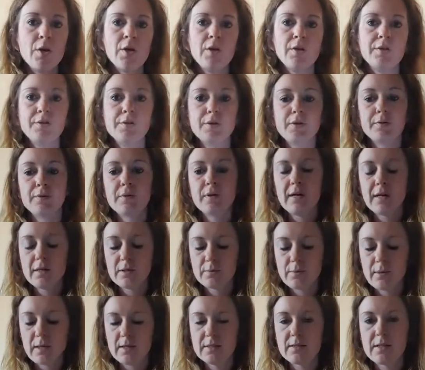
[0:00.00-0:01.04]
So the next
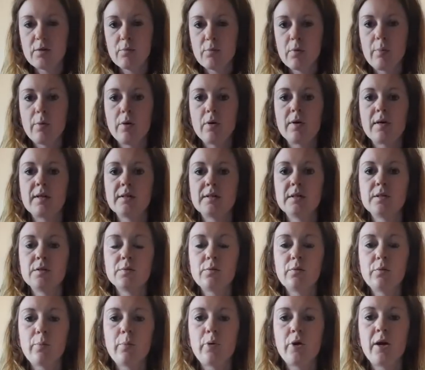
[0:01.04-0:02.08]
way I set up my pockets is with
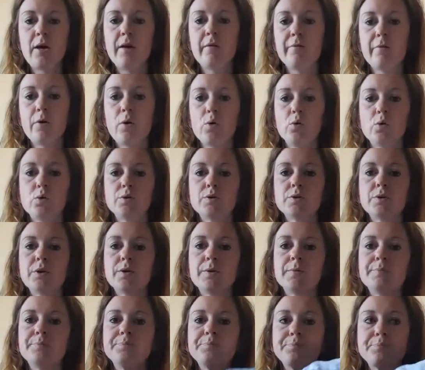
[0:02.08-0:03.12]
a pre-fold.
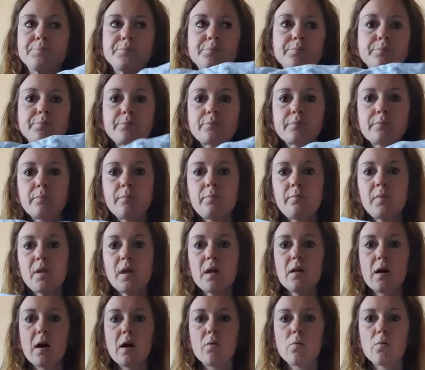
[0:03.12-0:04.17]

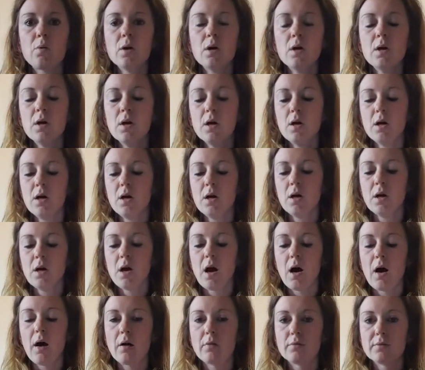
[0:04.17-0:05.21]
Now,
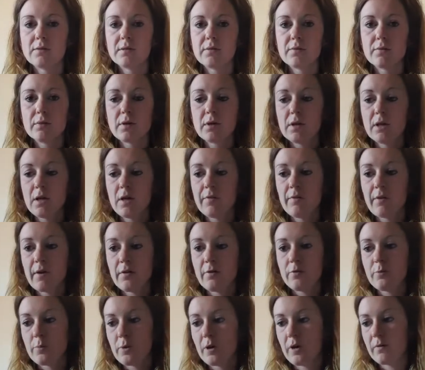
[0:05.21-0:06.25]
I was never really a fan
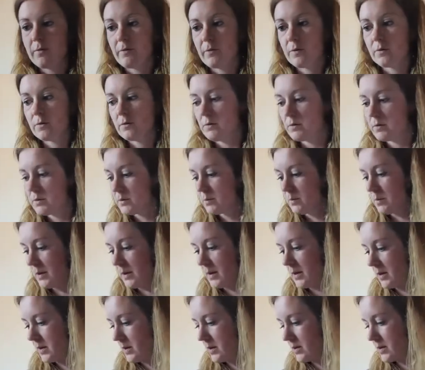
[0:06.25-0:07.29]
of pre-folds
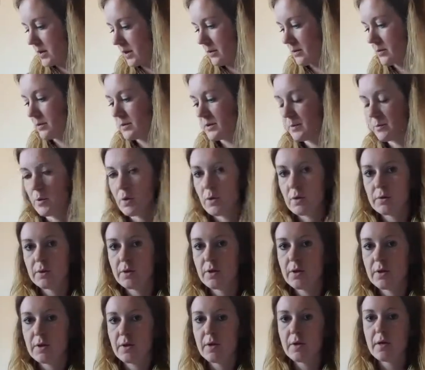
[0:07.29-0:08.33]
when Jack was
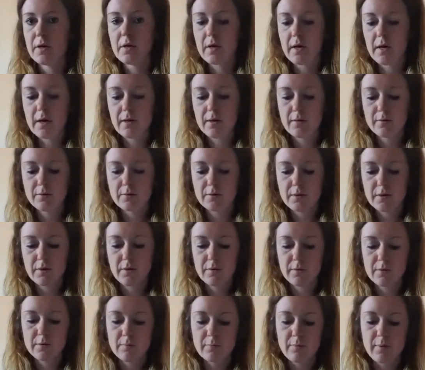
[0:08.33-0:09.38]
smaller. I used to
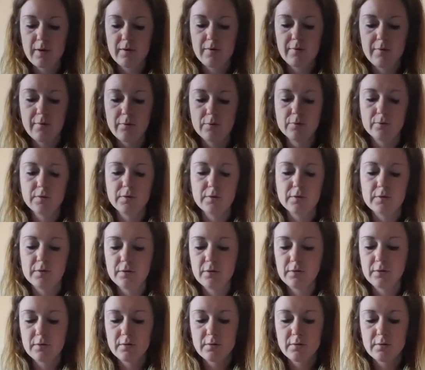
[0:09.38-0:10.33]
use them pad folded,